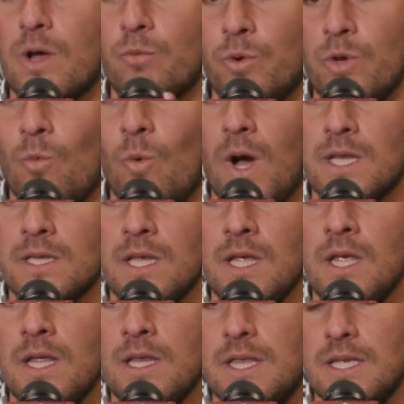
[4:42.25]
what we want.
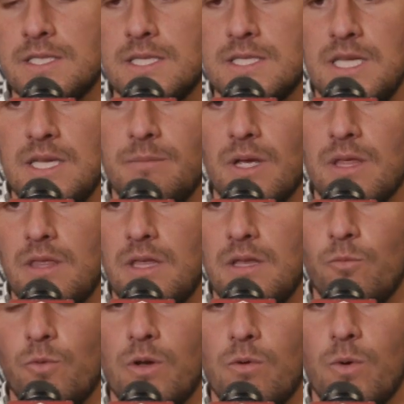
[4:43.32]
That's the team I
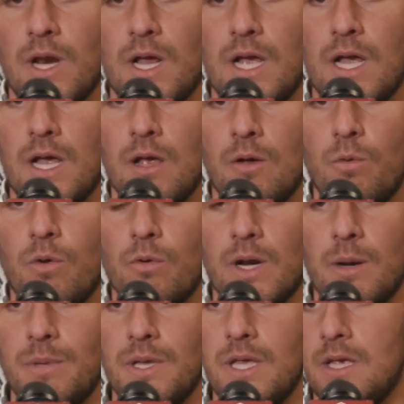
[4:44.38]
think we wanna
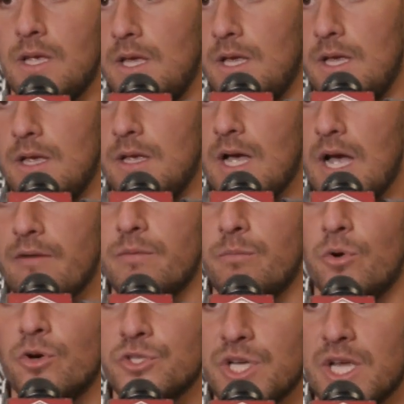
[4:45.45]
be, having
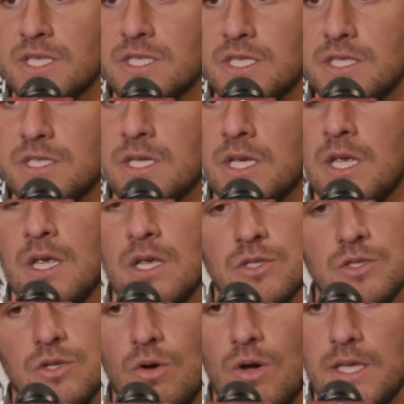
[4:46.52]
more chances.
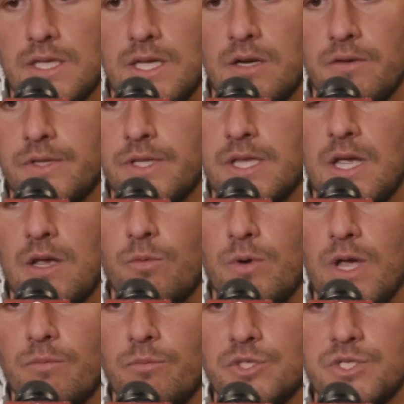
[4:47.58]
So at the end of the day,
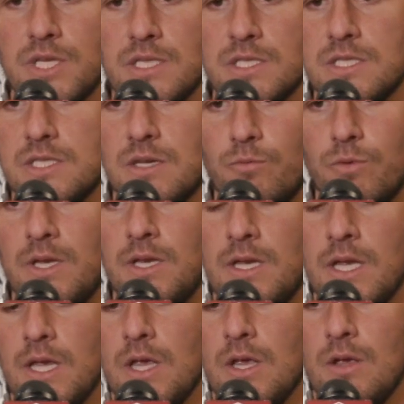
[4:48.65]
we have more chances that
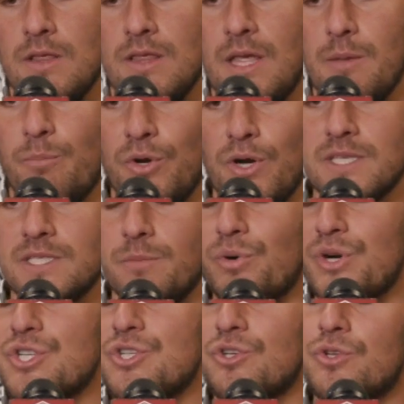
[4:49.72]
they put us the
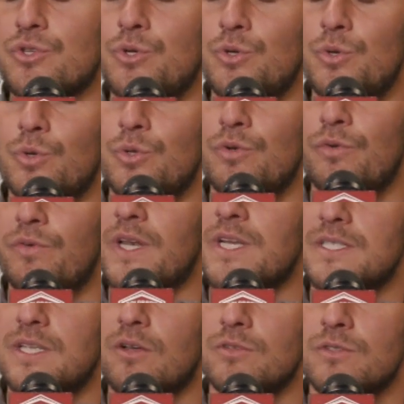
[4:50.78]
pressure to
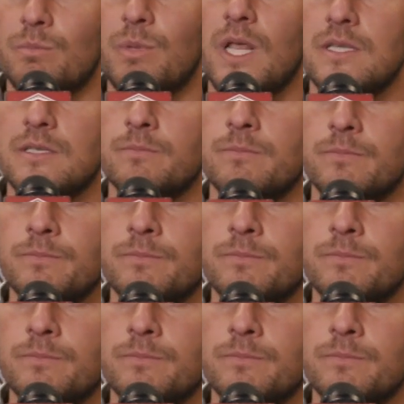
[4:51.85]
finish those plays.